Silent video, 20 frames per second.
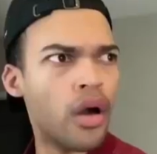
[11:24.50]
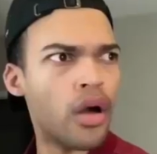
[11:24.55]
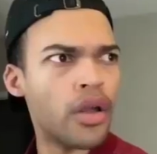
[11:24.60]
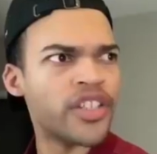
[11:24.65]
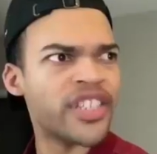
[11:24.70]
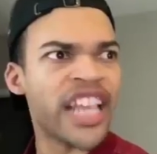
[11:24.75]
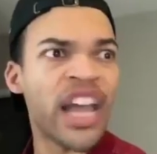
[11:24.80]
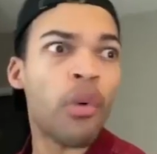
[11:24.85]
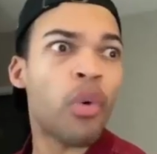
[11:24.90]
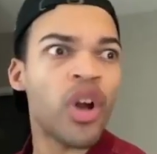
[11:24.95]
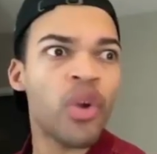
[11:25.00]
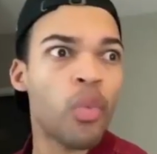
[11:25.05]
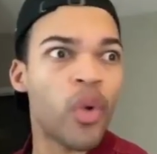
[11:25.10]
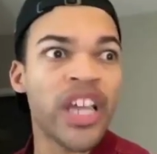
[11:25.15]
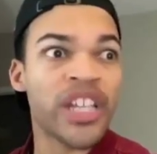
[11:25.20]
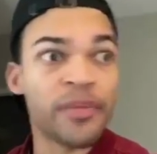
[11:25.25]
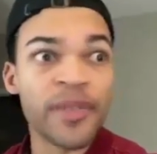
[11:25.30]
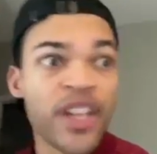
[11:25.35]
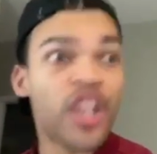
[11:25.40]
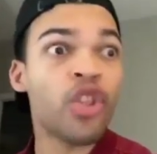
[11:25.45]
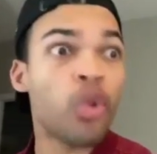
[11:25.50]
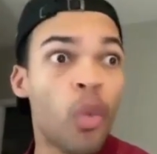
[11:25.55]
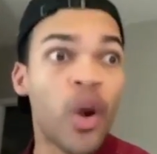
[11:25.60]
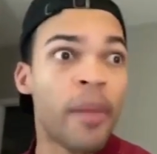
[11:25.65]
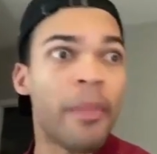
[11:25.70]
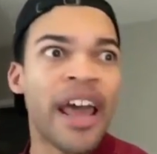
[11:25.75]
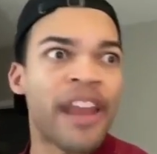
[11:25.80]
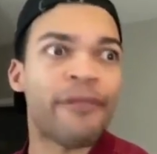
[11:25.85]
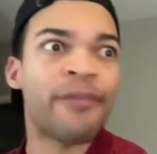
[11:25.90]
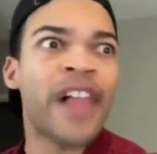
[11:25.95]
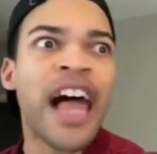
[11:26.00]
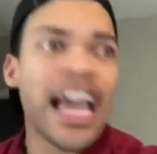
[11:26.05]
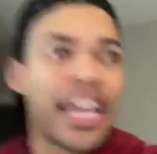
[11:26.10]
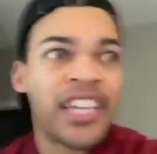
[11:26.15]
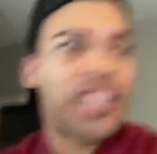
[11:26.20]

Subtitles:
See, I want wings, but you're the one about to fly.